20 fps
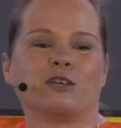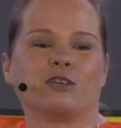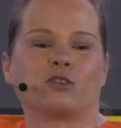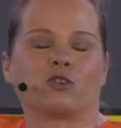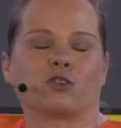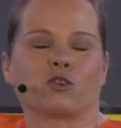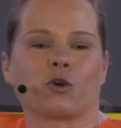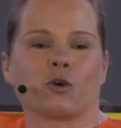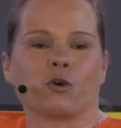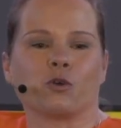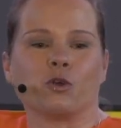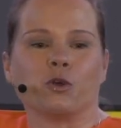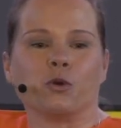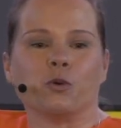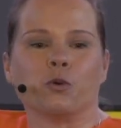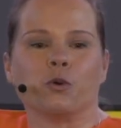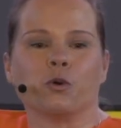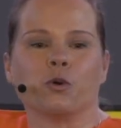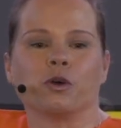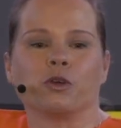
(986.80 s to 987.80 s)
So
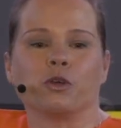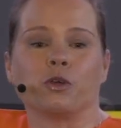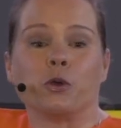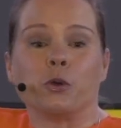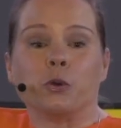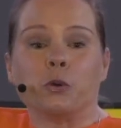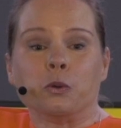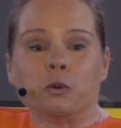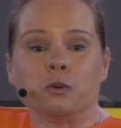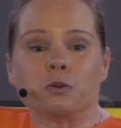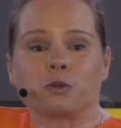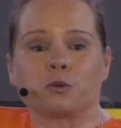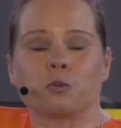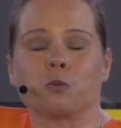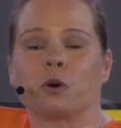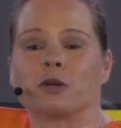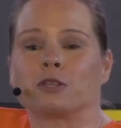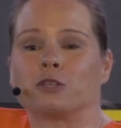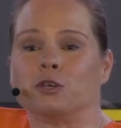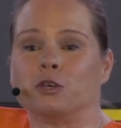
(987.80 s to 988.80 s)
you use
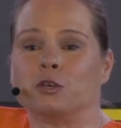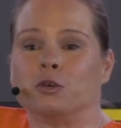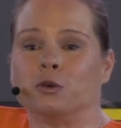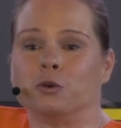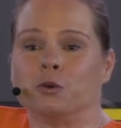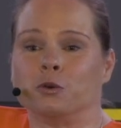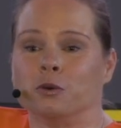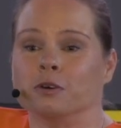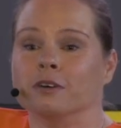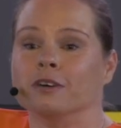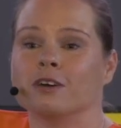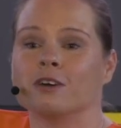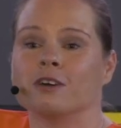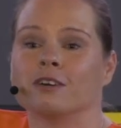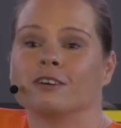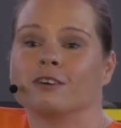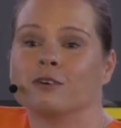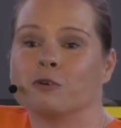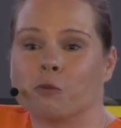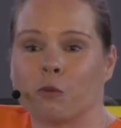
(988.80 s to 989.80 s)
what you
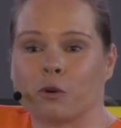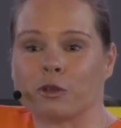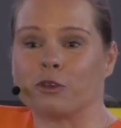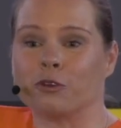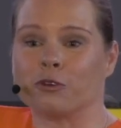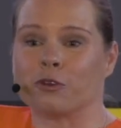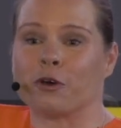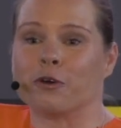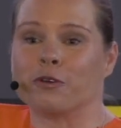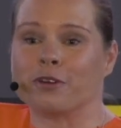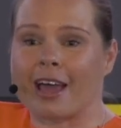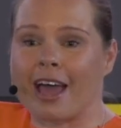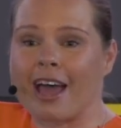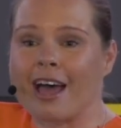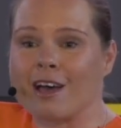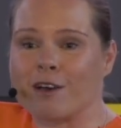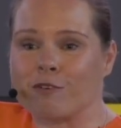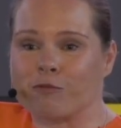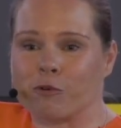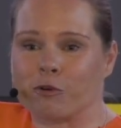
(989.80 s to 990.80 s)
don't
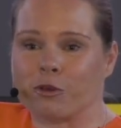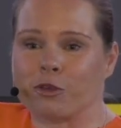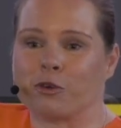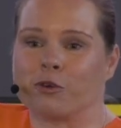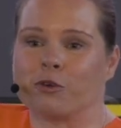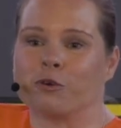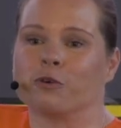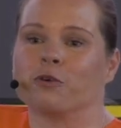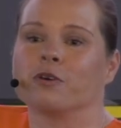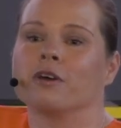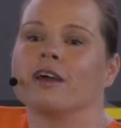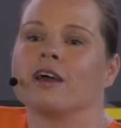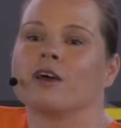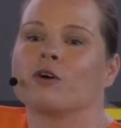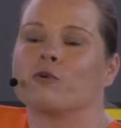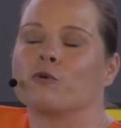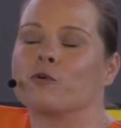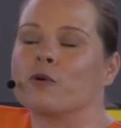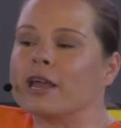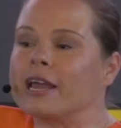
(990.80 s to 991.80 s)
have, or you
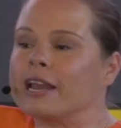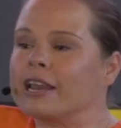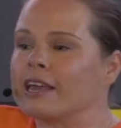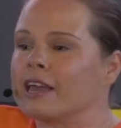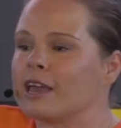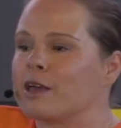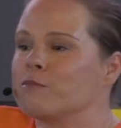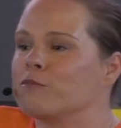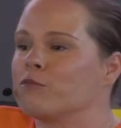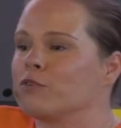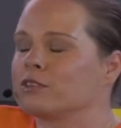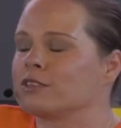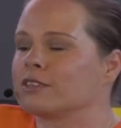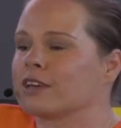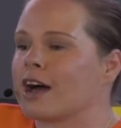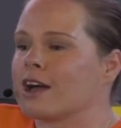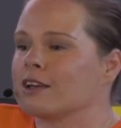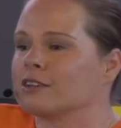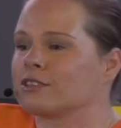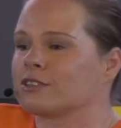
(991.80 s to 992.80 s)
really
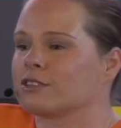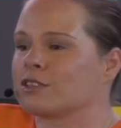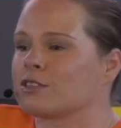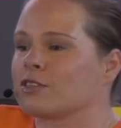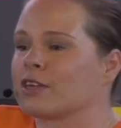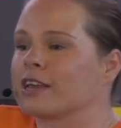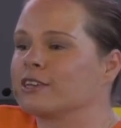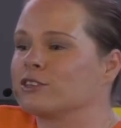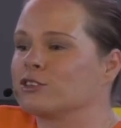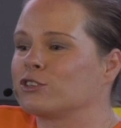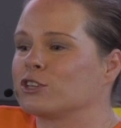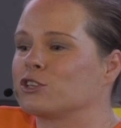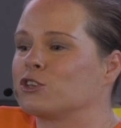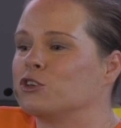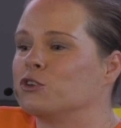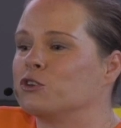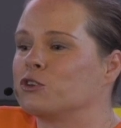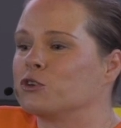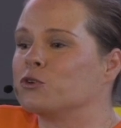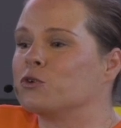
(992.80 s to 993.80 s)
emphasize the things that
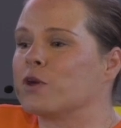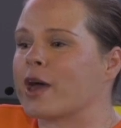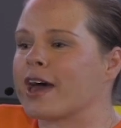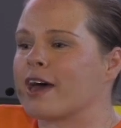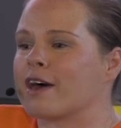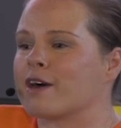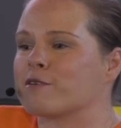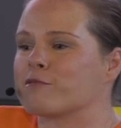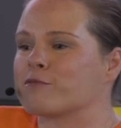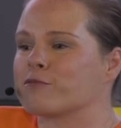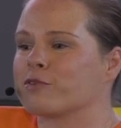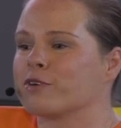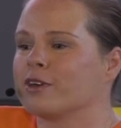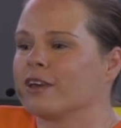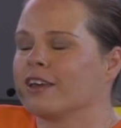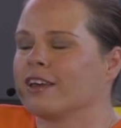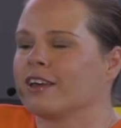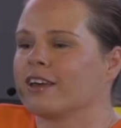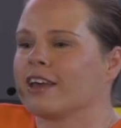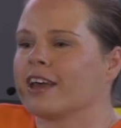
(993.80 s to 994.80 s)
you do have.
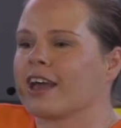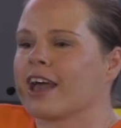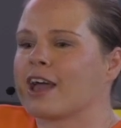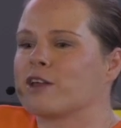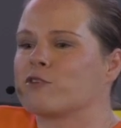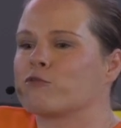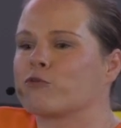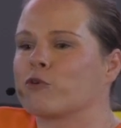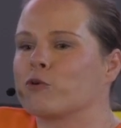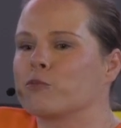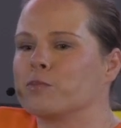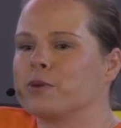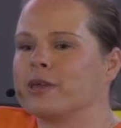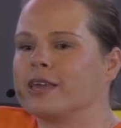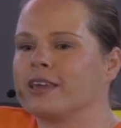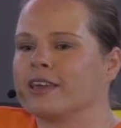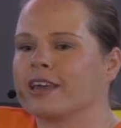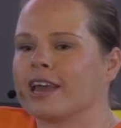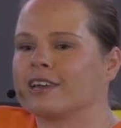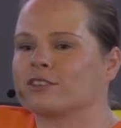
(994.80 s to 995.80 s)
And for
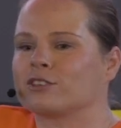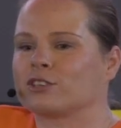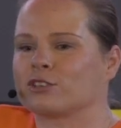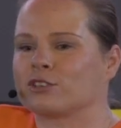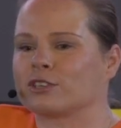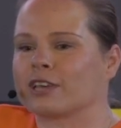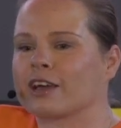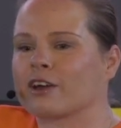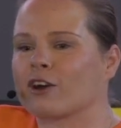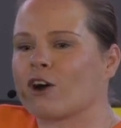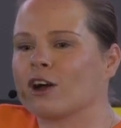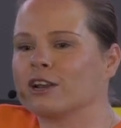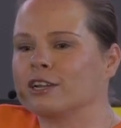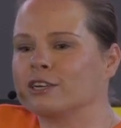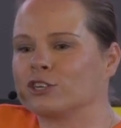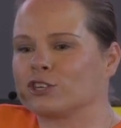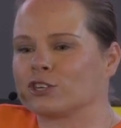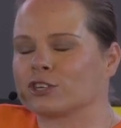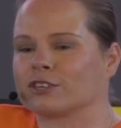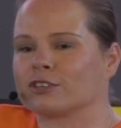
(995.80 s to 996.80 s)
me, as a
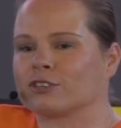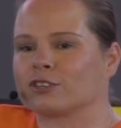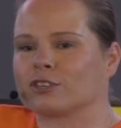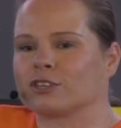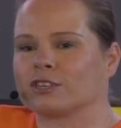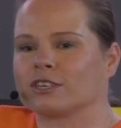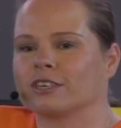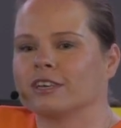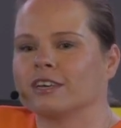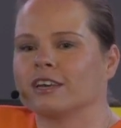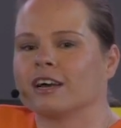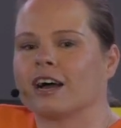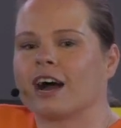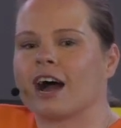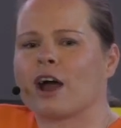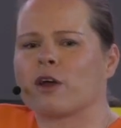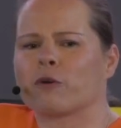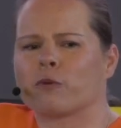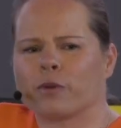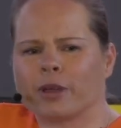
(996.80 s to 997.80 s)
psychologist,
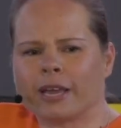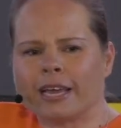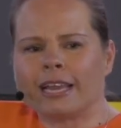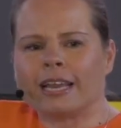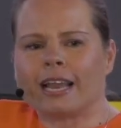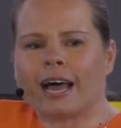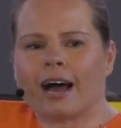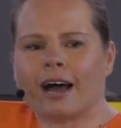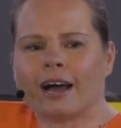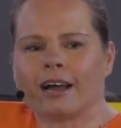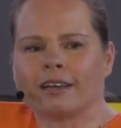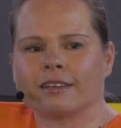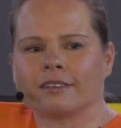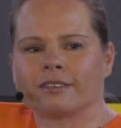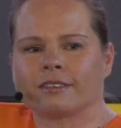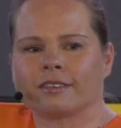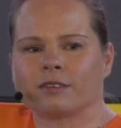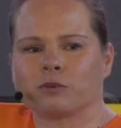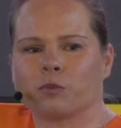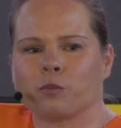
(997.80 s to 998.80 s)
I
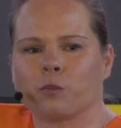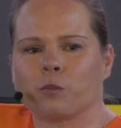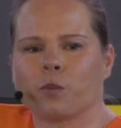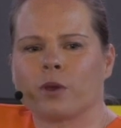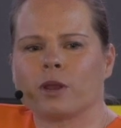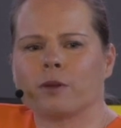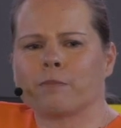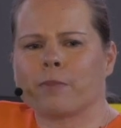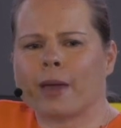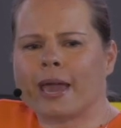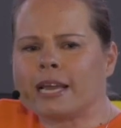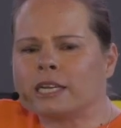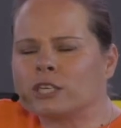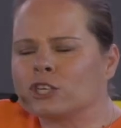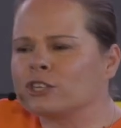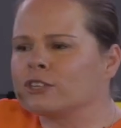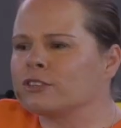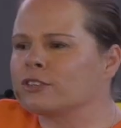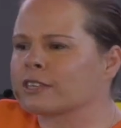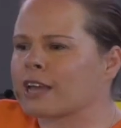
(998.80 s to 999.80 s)
realized when
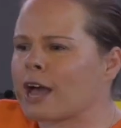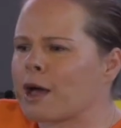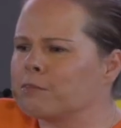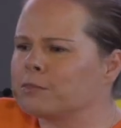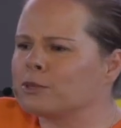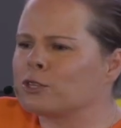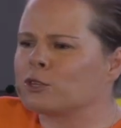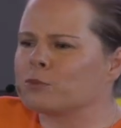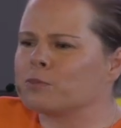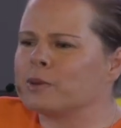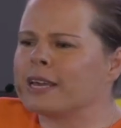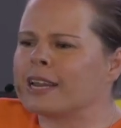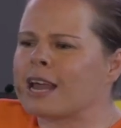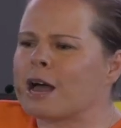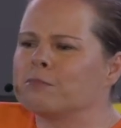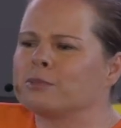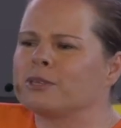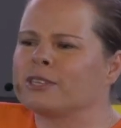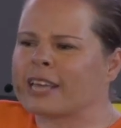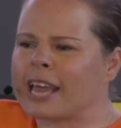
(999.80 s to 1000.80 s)
patients come to me and
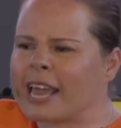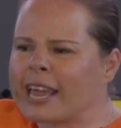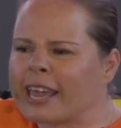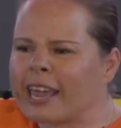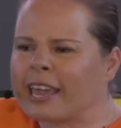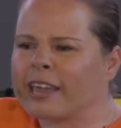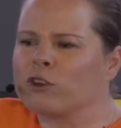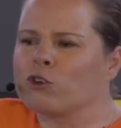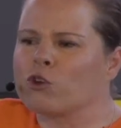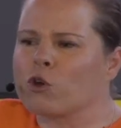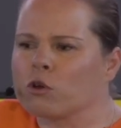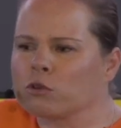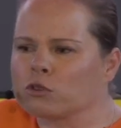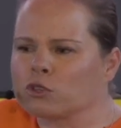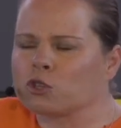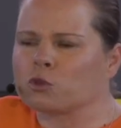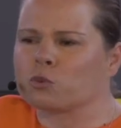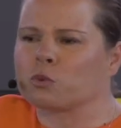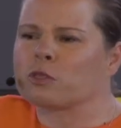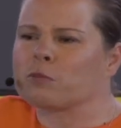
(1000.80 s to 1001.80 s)
I'm taking
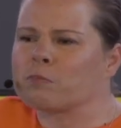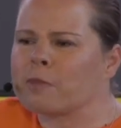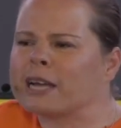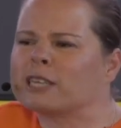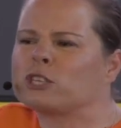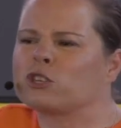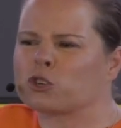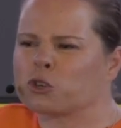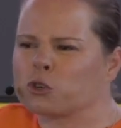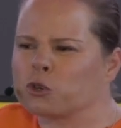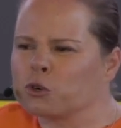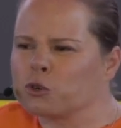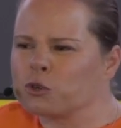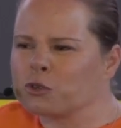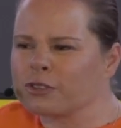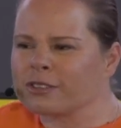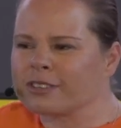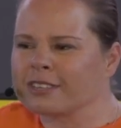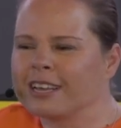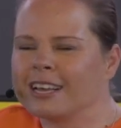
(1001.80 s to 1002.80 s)
notes with my
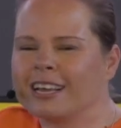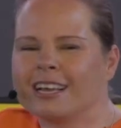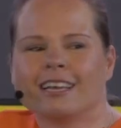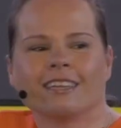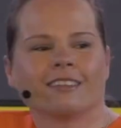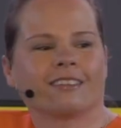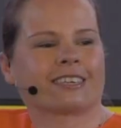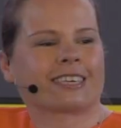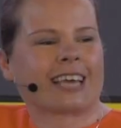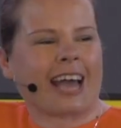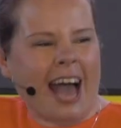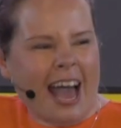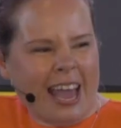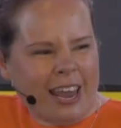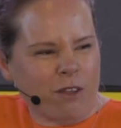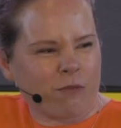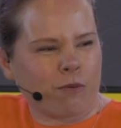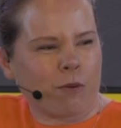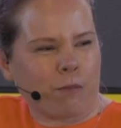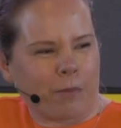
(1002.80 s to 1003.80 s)
toes, it's
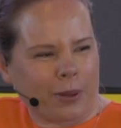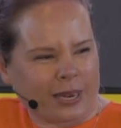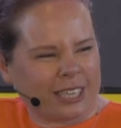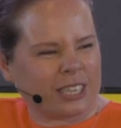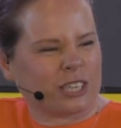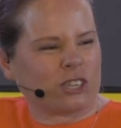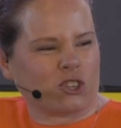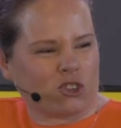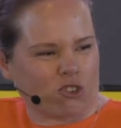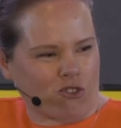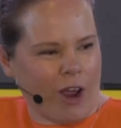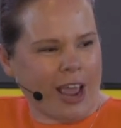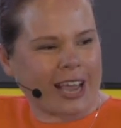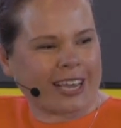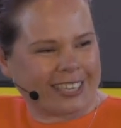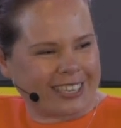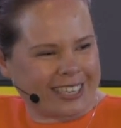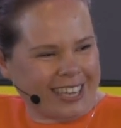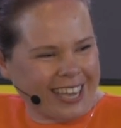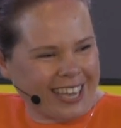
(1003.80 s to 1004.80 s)
kind of a bit
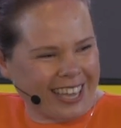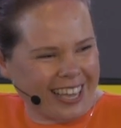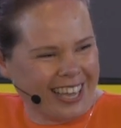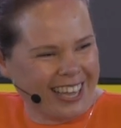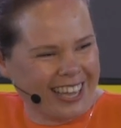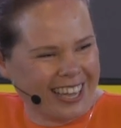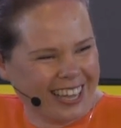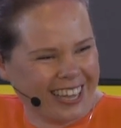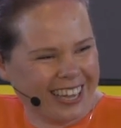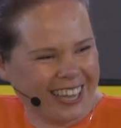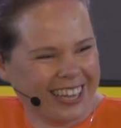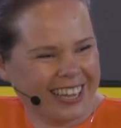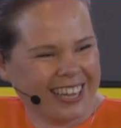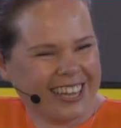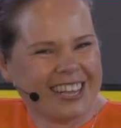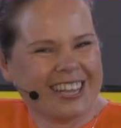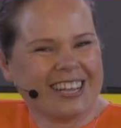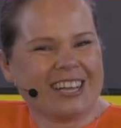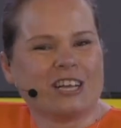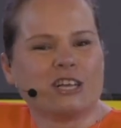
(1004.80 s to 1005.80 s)
distracting.
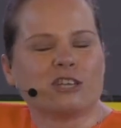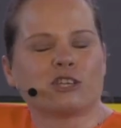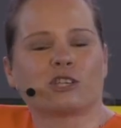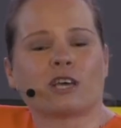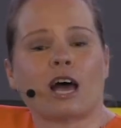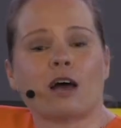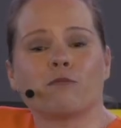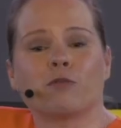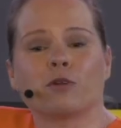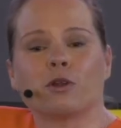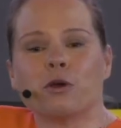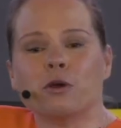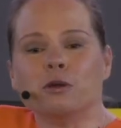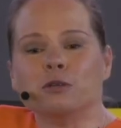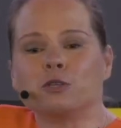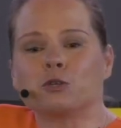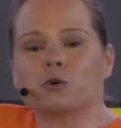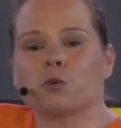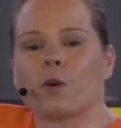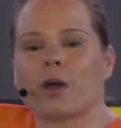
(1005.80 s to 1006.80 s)
So I've
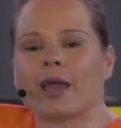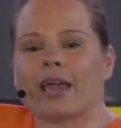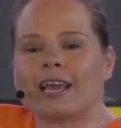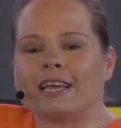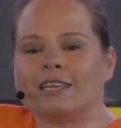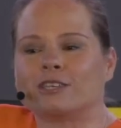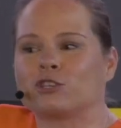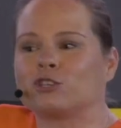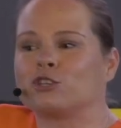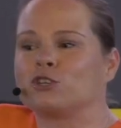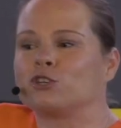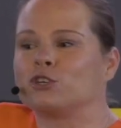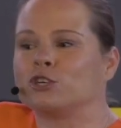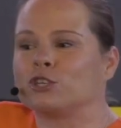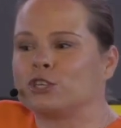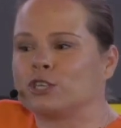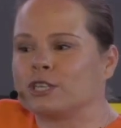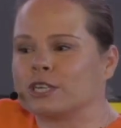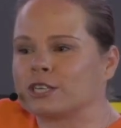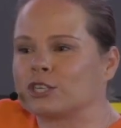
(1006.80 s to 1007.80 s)
learned ways to
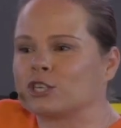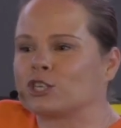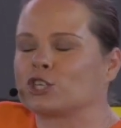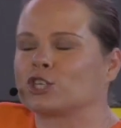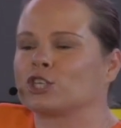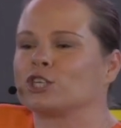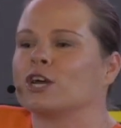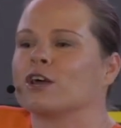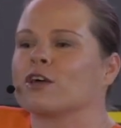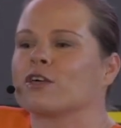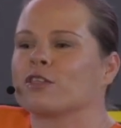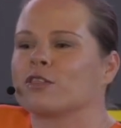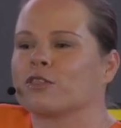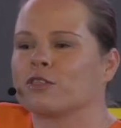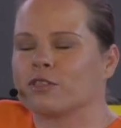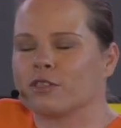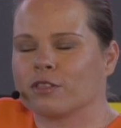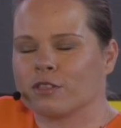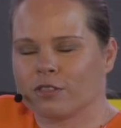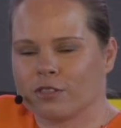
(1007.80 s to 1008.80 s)
ditch
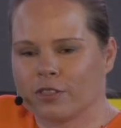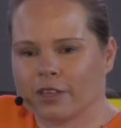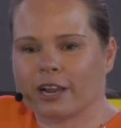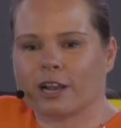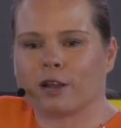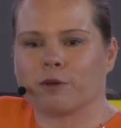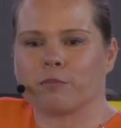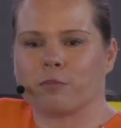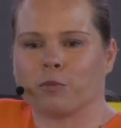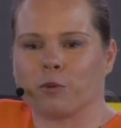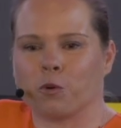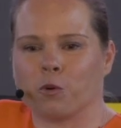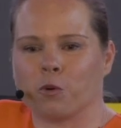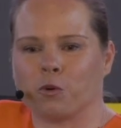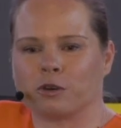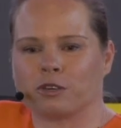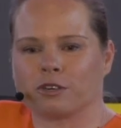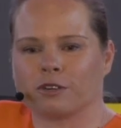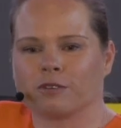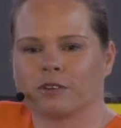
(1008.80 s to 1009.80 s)
the
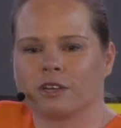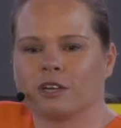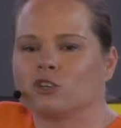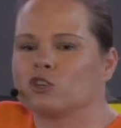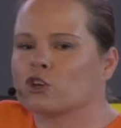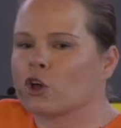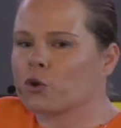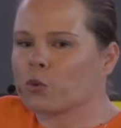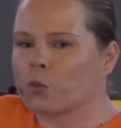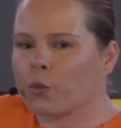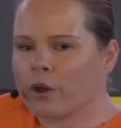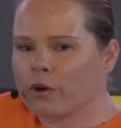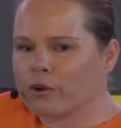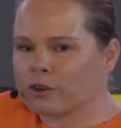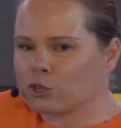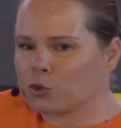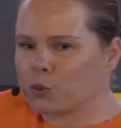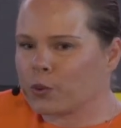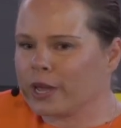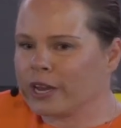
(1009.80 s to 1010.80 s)
clipboard. Don't wear a
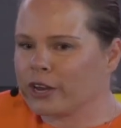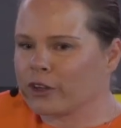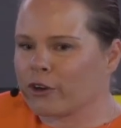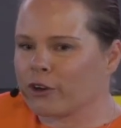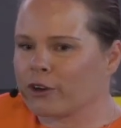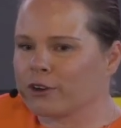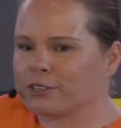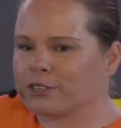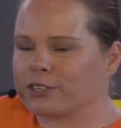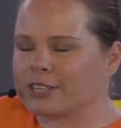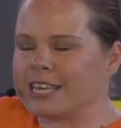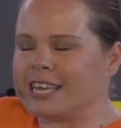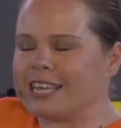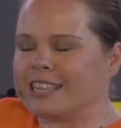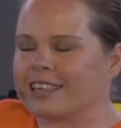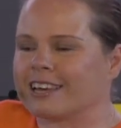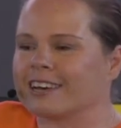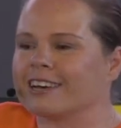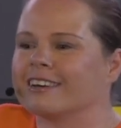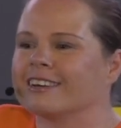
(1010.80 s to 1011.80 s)
tweed coat
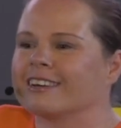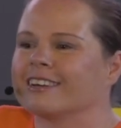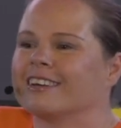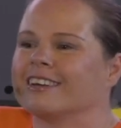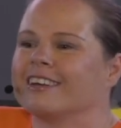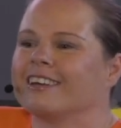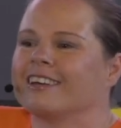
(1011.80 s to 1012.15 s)
either.